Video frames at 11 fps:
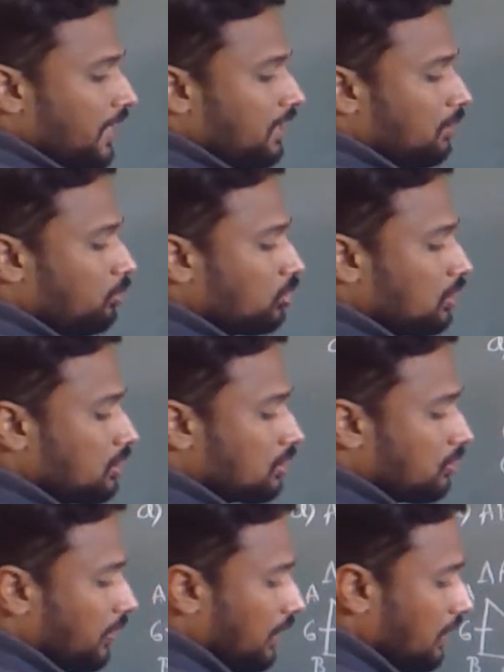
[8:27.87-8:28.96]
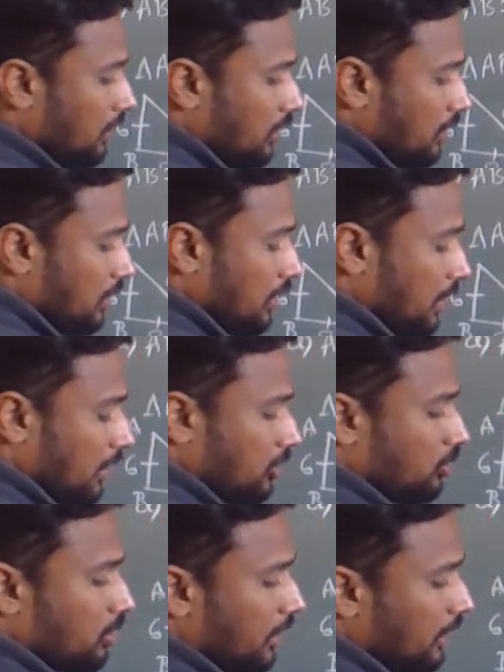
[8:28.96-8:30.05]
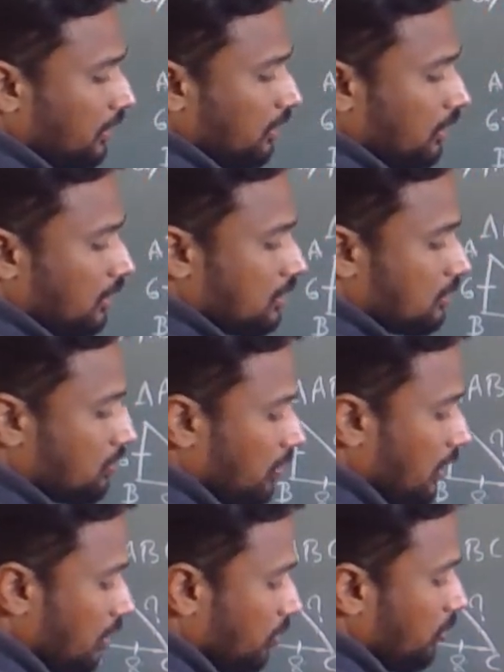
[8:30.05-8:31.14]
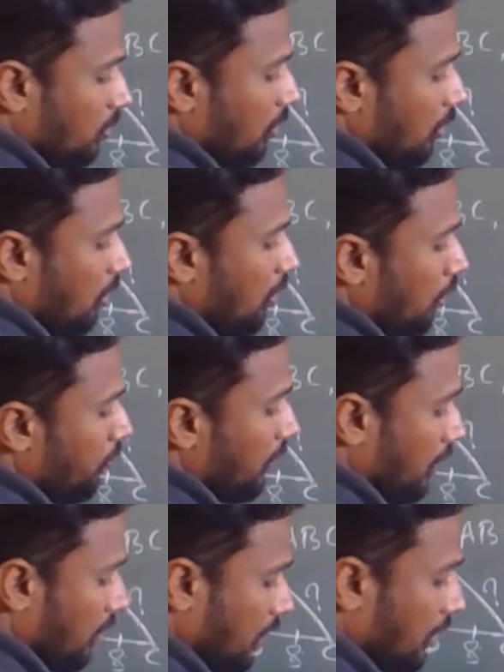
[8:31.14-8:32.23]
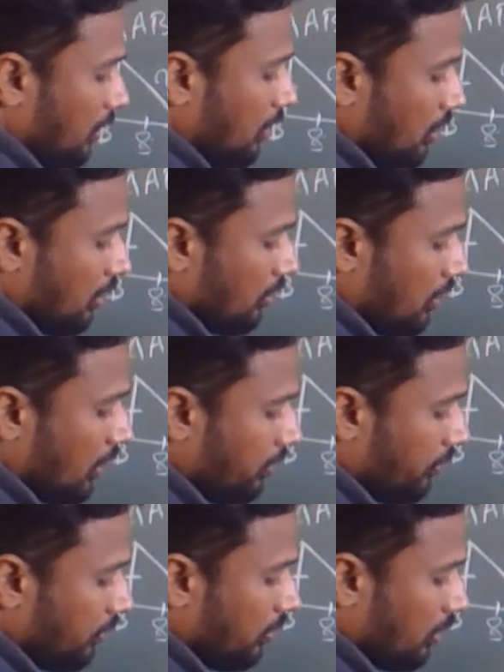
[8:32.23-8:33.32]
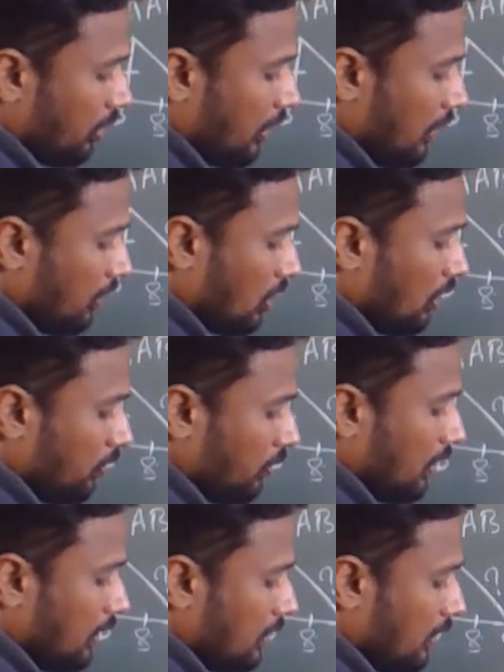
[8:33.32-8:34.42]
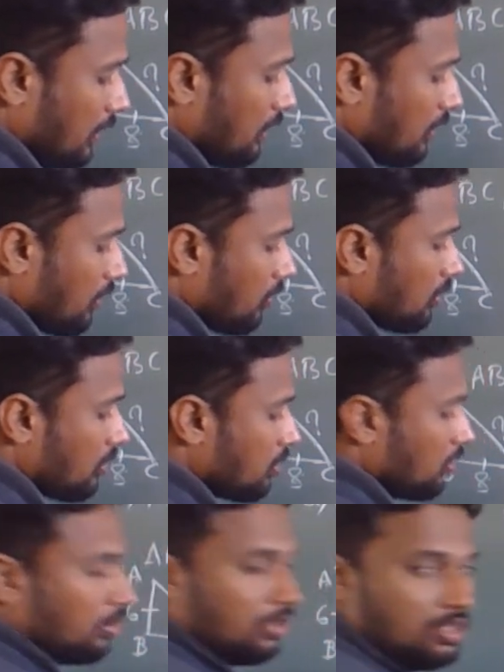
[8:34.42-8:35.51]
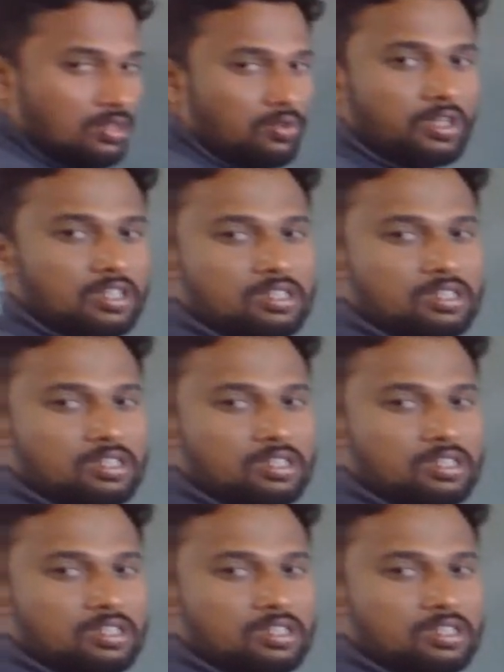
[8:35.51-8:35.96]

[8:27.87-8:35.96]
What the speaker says: remove this square, here I should write square root of 100. Therefore length of AC is equals to, what is